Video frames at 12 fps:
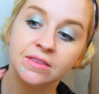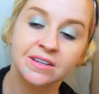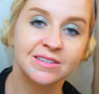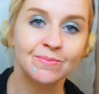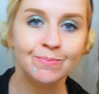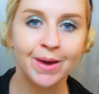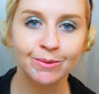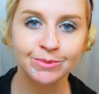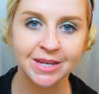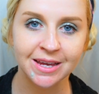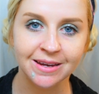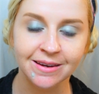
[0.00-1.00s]
this
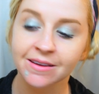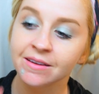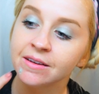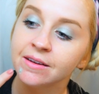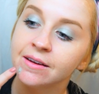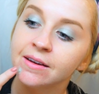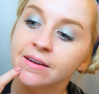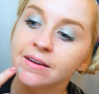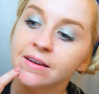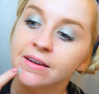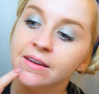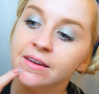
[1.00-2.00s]
mountain
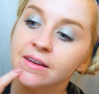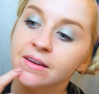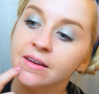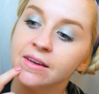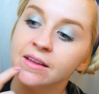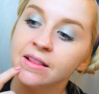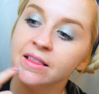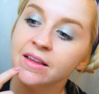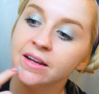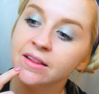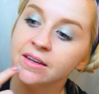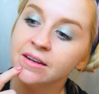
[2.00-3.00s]
and
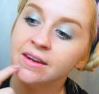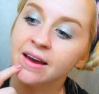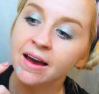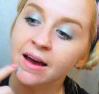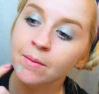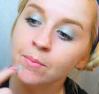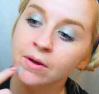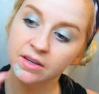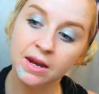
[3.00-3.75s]
lightly dab.